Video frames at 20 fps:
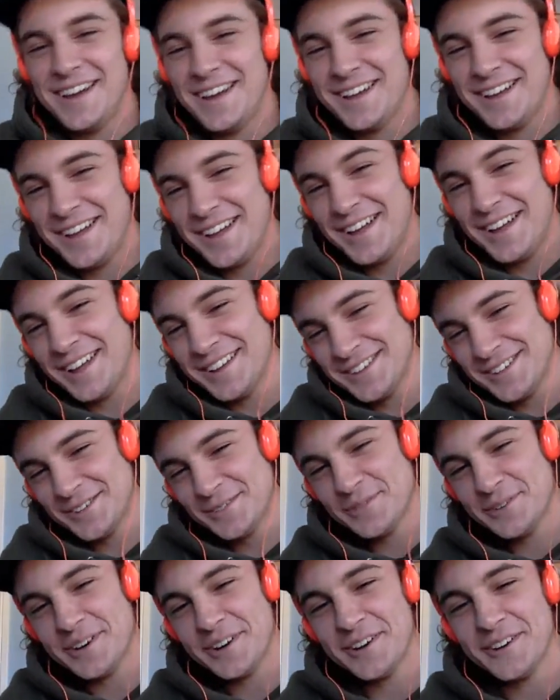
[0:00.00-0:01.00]
I
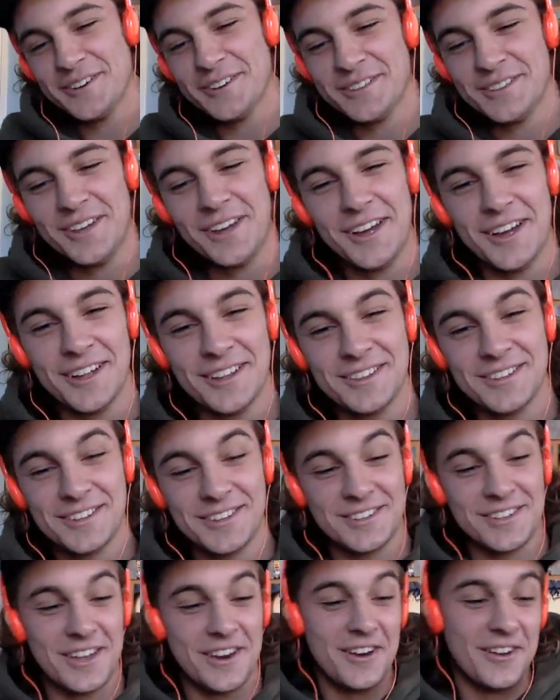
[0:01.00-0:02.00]
just want to hear your thoughts
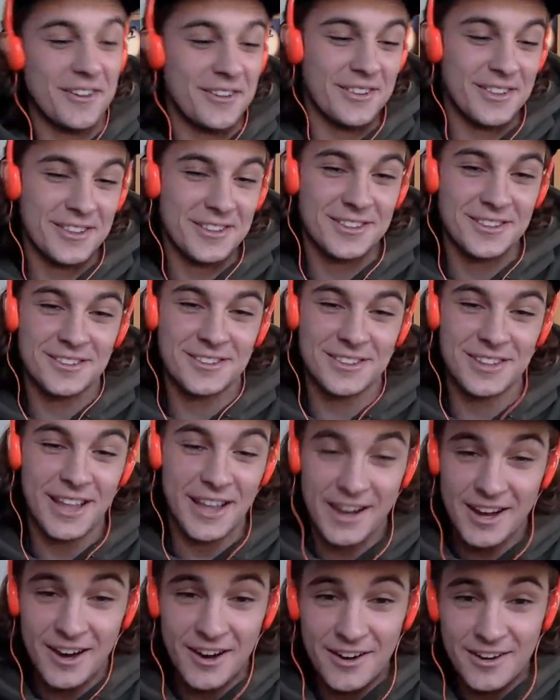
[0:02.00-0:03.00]
because I know this is,
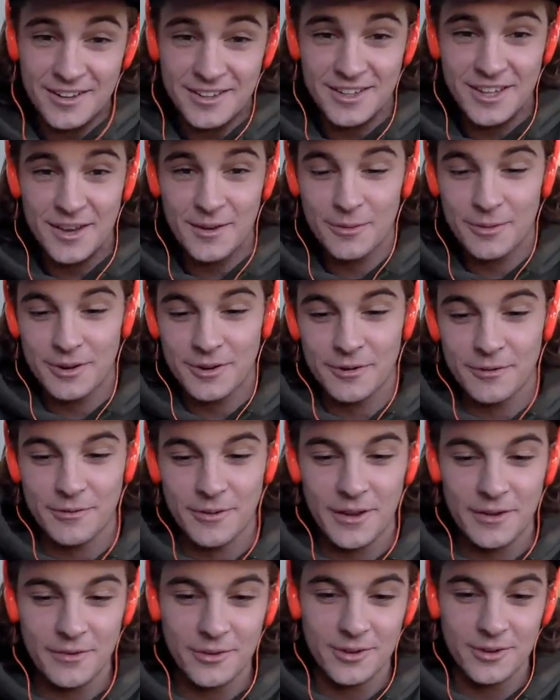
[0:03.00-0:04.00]
like I already said, one of
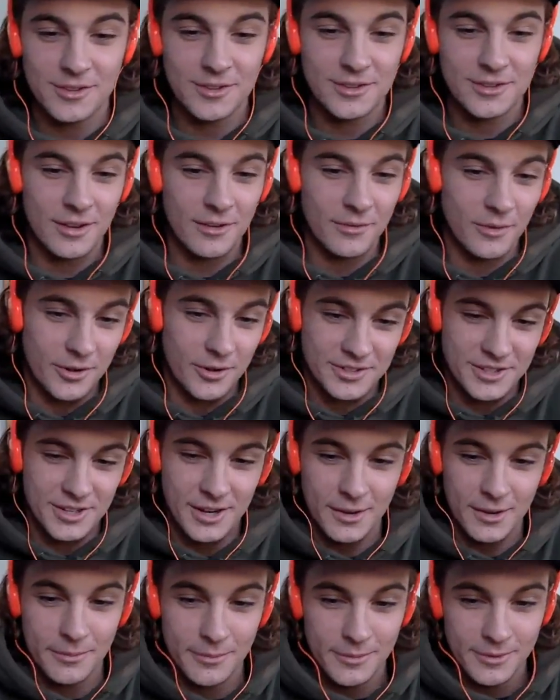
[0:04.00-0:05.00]
your favorites of all
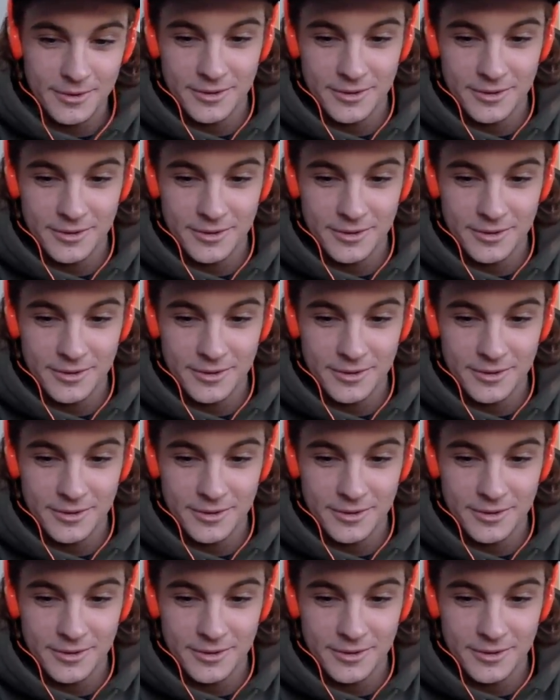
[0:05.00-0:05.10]
time.